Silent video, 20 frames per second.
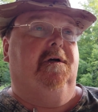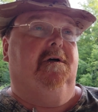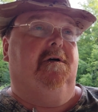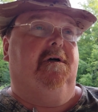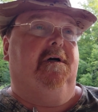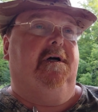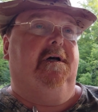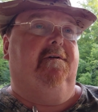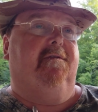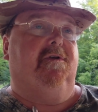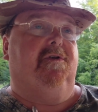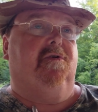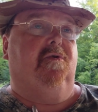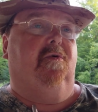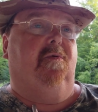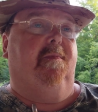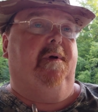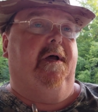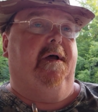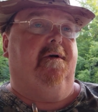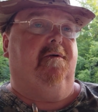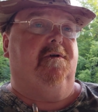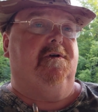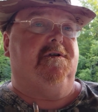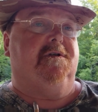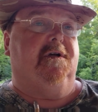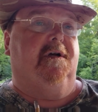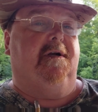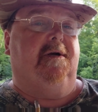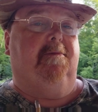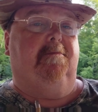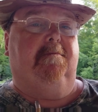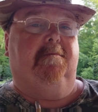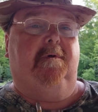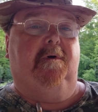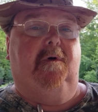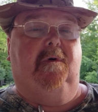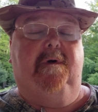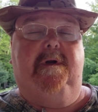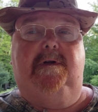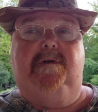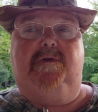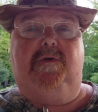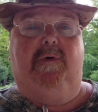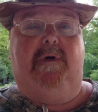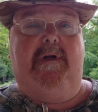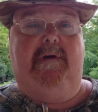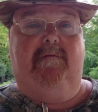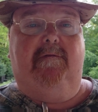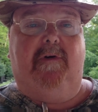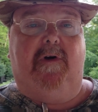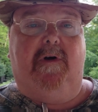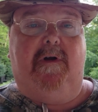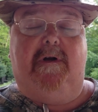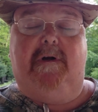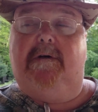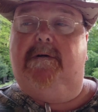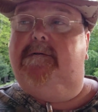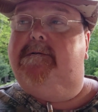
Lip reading: I have a dual battery setup going into an inverter.